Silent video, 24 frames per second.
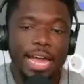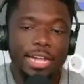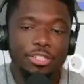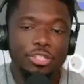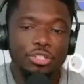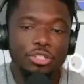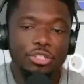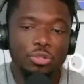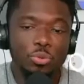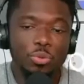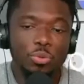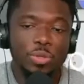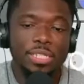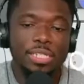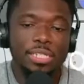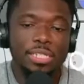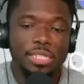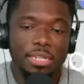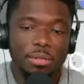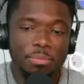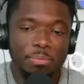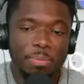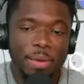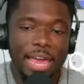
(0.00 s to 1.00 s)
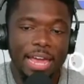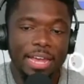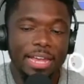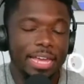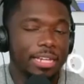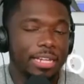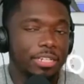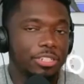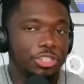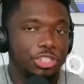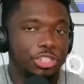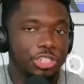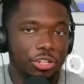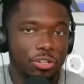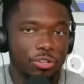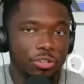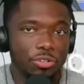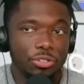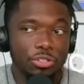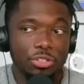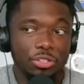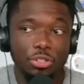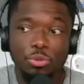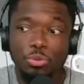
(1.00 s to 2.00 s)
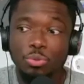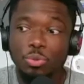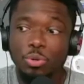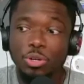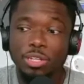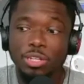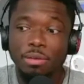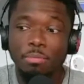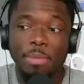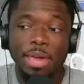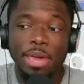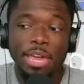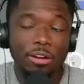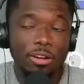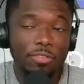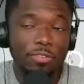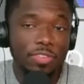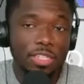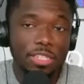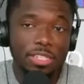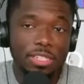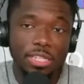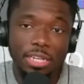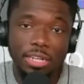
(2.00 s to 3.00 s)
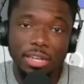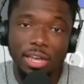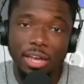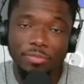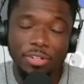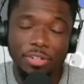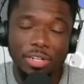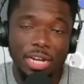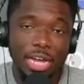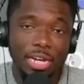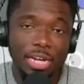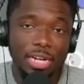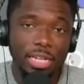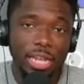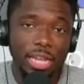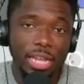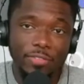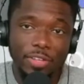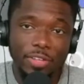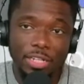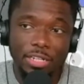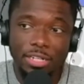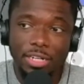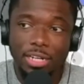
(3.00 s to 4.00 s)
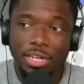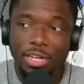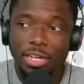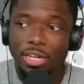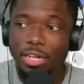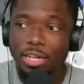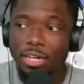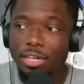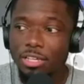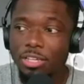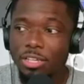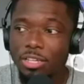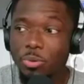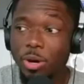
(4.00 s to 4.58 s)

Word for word: to do was sit back and chill. You were the mayor of the city after 9 11. You were